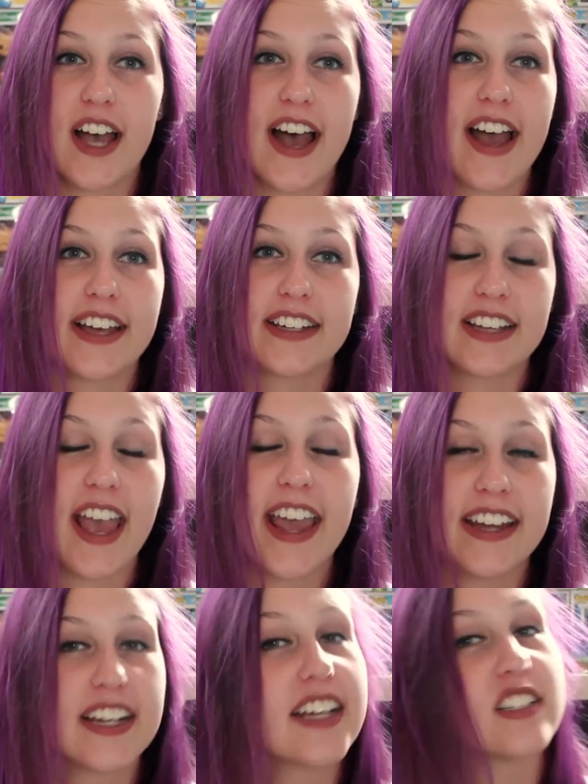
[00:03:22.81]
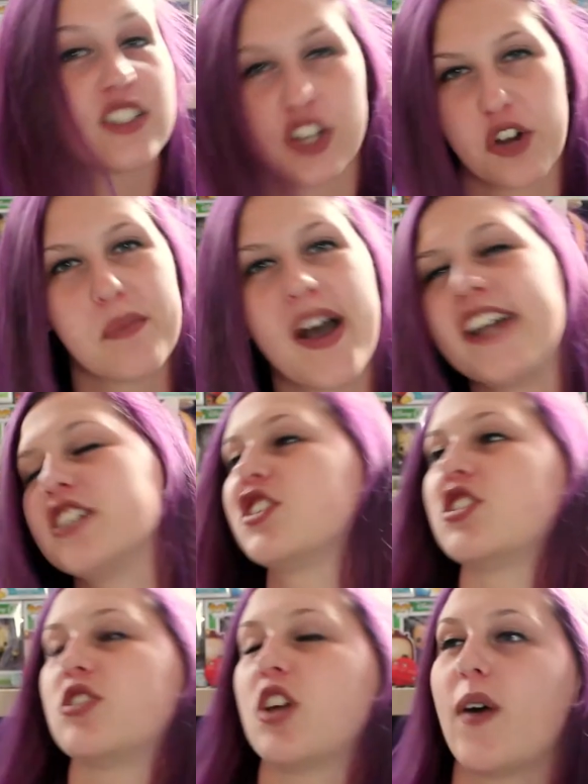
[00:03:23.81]
I hate it so
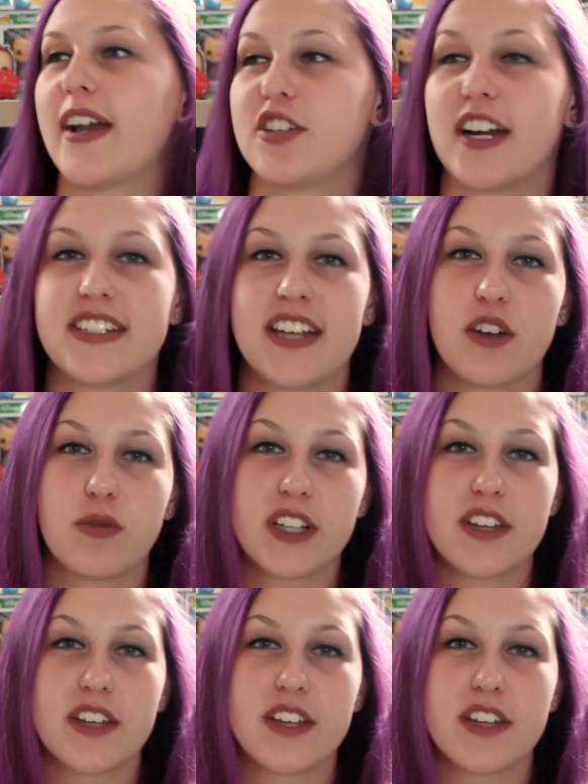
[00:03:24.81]
much, so I try to take really